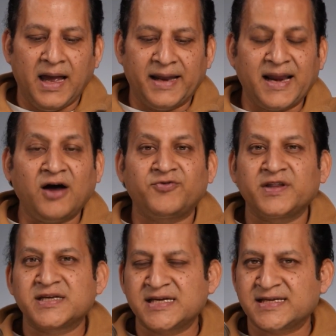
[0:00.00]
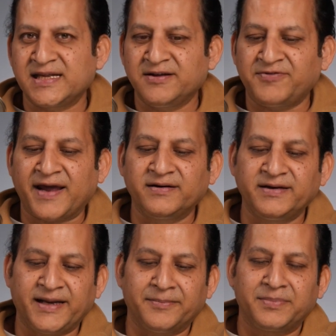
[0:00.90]
And now for the sixth and the final
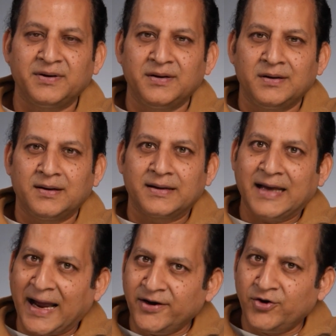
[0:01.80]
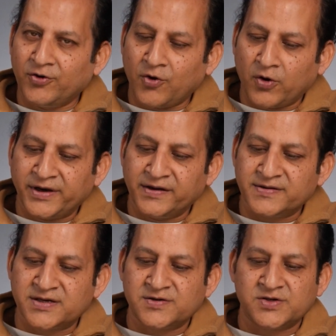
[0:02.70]
tip. Guide your
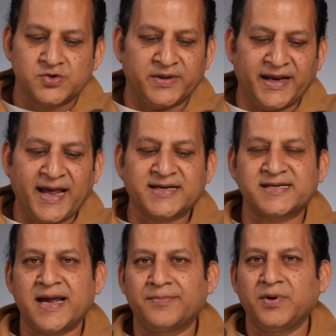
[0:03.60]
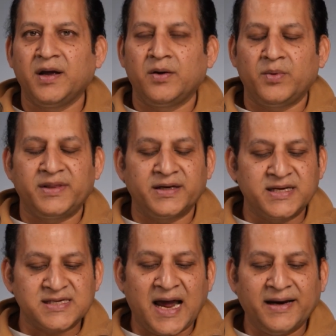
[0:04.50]
audience to the next step with the
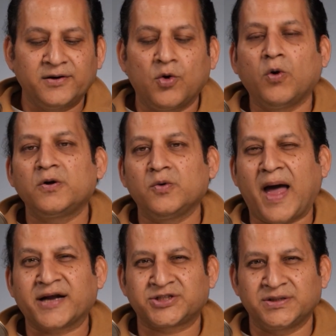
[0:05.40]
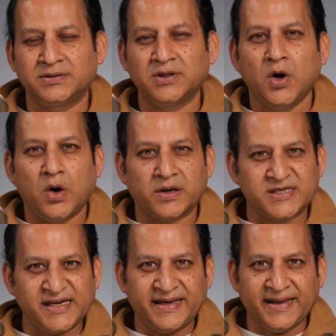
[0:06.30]
desired call to action or
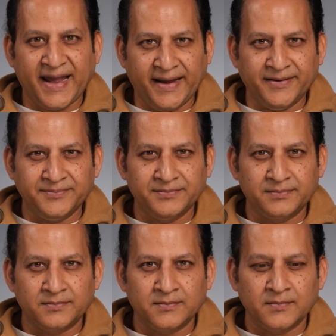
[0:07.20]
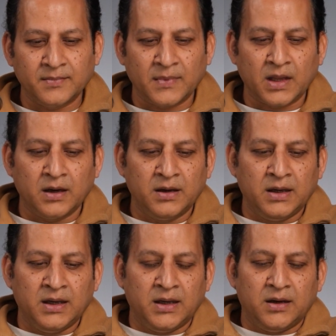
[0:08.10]
CTA.
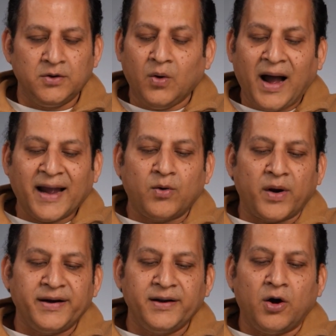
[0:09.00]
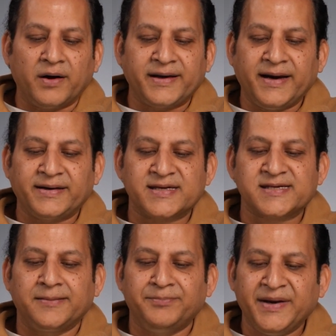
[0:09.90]
No high-quality content is
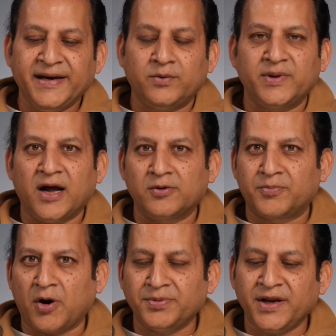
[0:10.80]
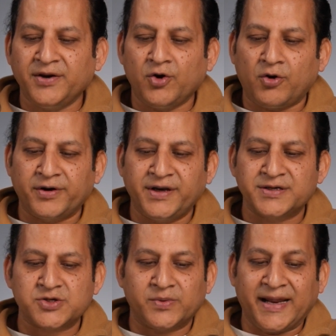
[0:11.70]
complete without prompting your
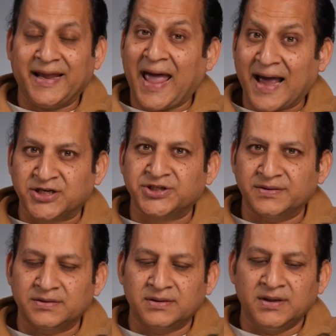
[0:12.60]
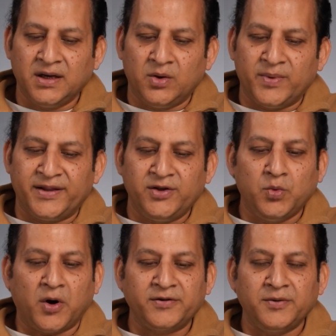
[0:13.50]
audience to take action. Whether you
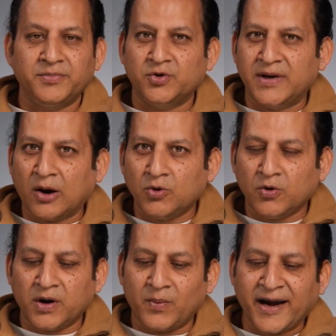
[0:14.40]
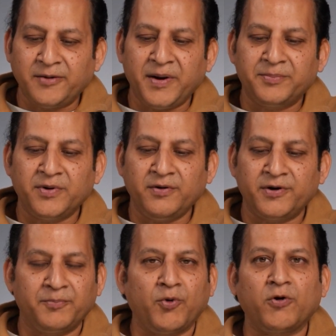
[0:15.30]
want them to download a white paper,
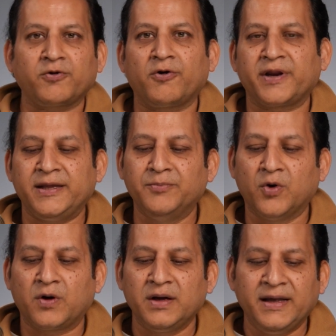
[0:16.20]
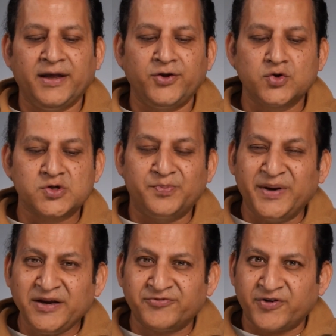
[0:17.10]
report, or ebook, use
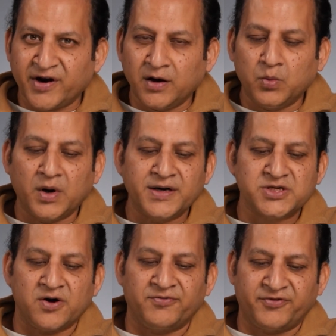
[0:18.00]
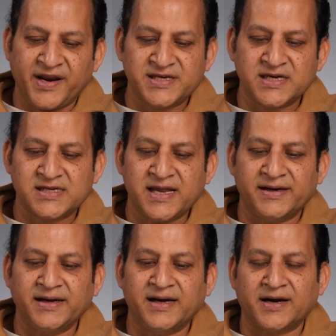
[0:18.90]
brief trigger words or phrases
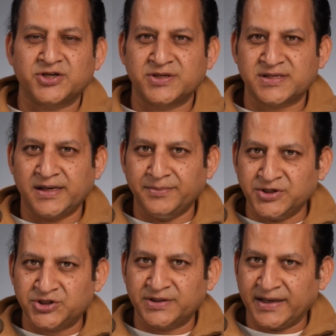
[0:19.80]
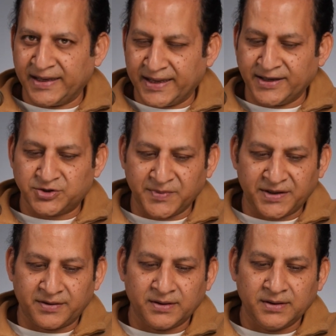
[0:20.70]
that encourages immediate
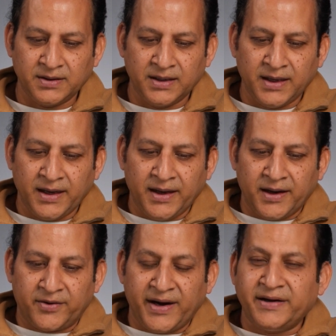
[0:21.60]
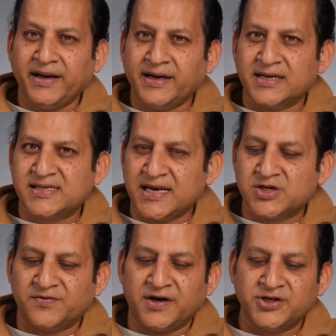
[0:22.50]
engagement. Creating a
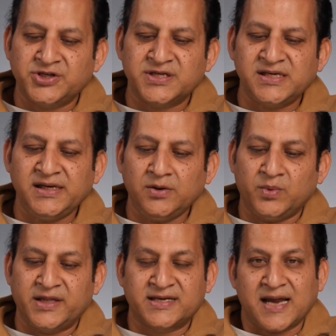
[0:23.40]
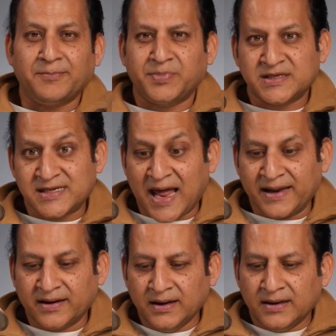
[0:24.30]
sense of urgency with examples
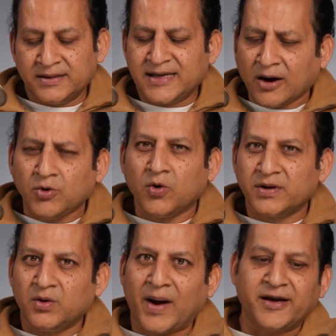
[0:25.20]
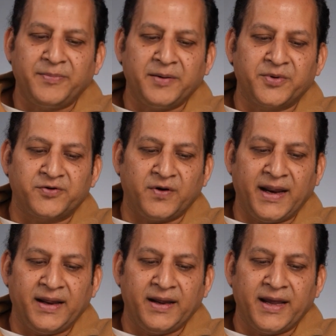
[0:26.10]
like download the white paper
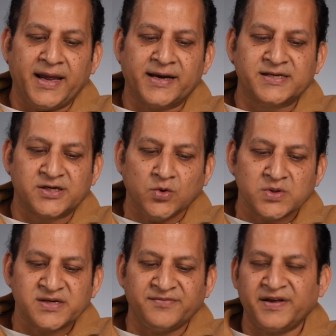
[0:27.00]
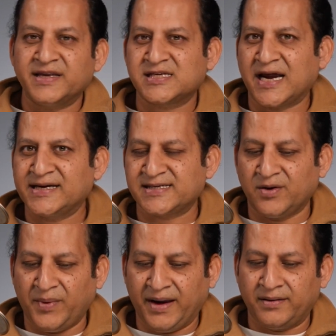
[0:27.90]
today, exclusive insights
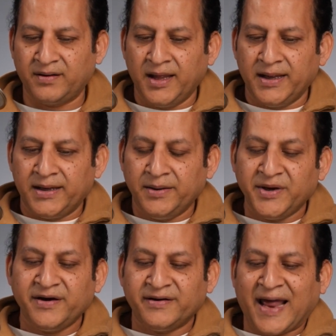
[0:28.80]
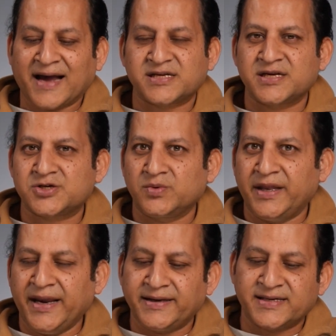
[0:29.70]
await, immediate access to
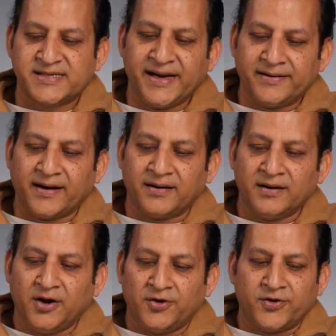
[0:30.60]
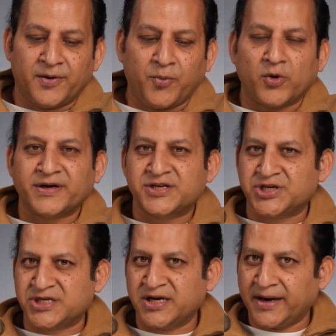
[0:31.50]
the latest data, your report is
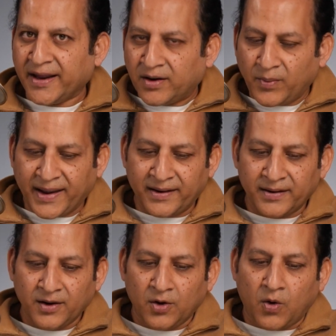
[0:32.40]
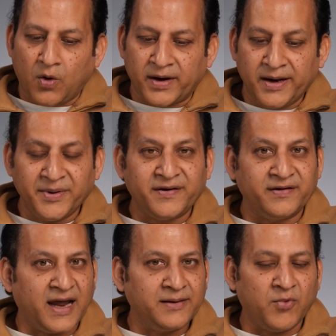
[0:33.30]
just a click away, or
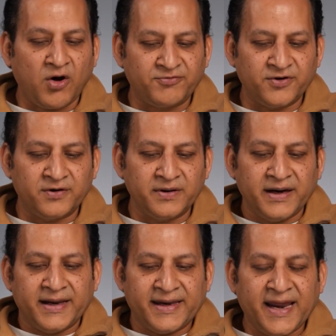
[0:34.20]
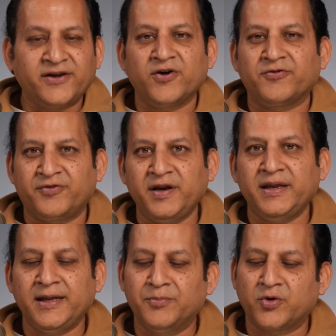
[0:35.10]
limited time offer, get your
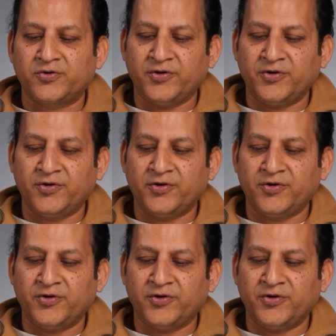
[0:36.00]
free ebook